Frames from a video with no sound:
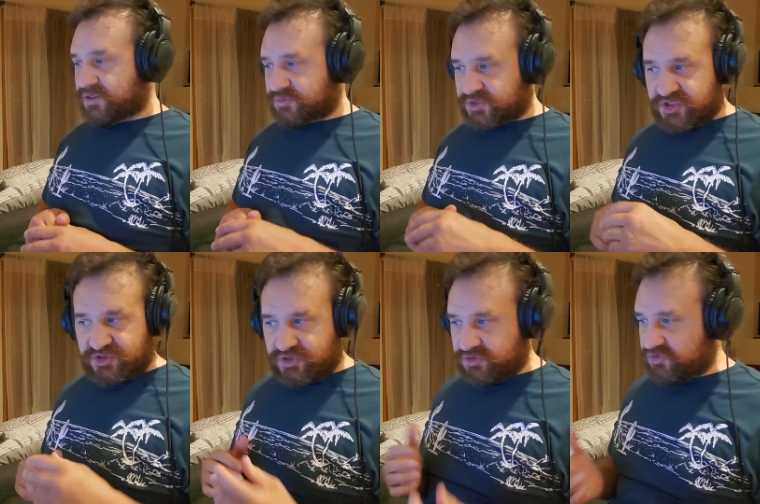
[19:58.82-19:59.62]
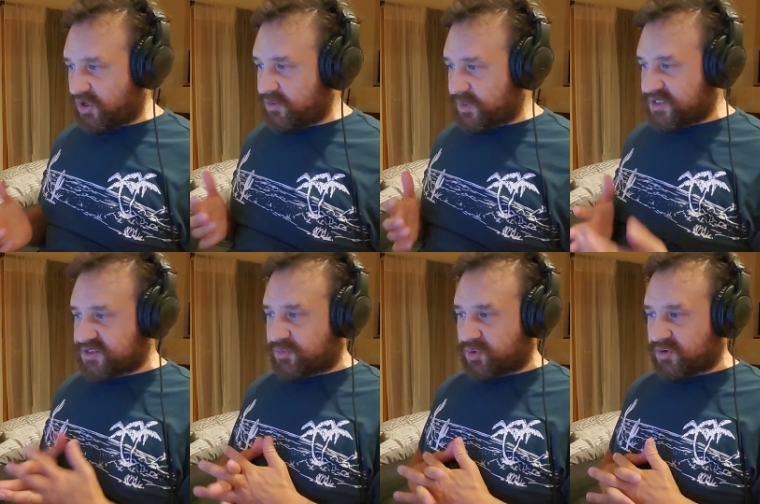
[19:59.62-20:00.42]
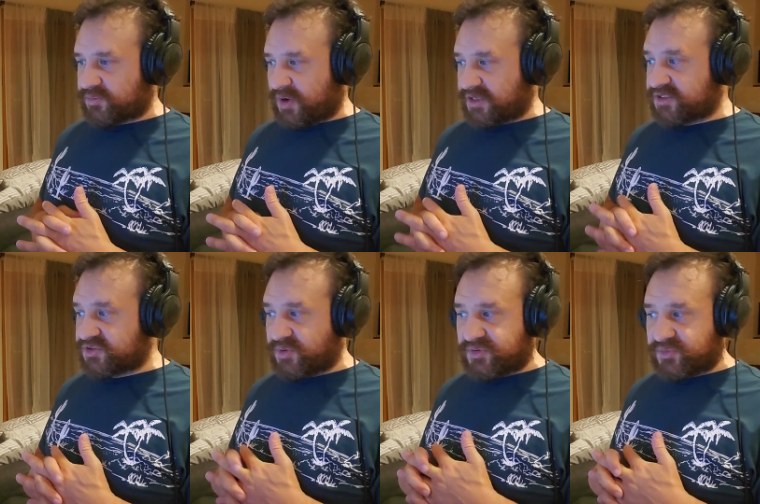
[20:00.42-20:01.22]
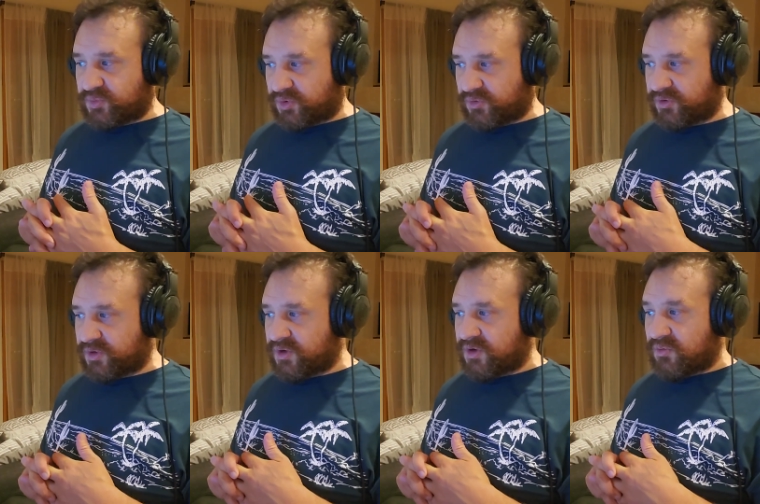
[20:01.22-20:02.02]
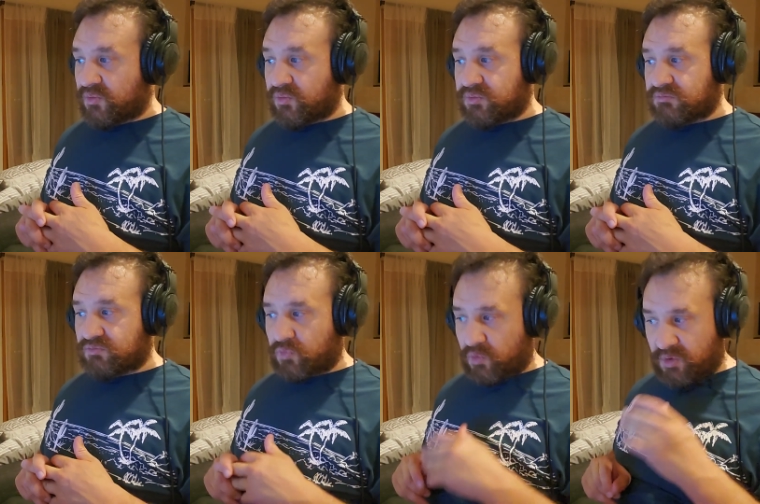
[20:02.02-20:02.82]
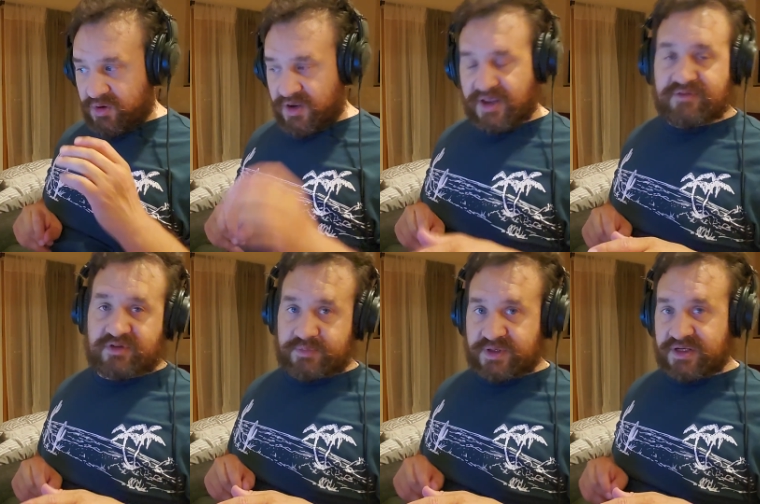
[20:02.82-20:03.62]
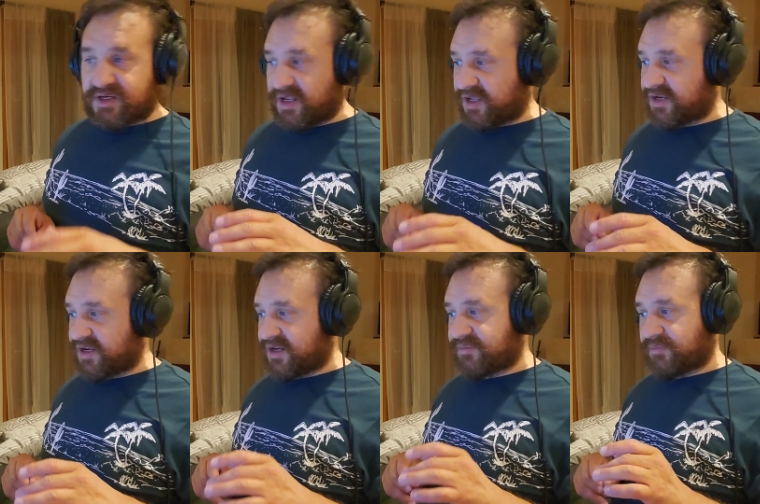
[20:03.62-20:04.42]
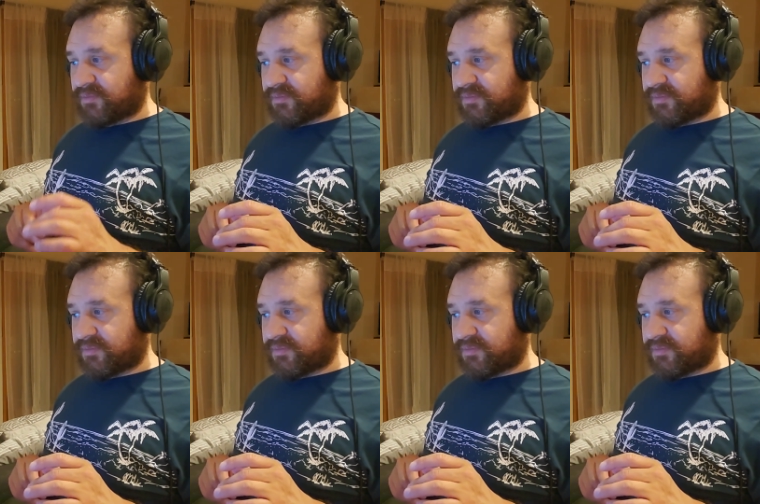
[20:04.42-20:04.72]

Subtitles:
which is good combat sport practiced throughout the world. One, I have competed at a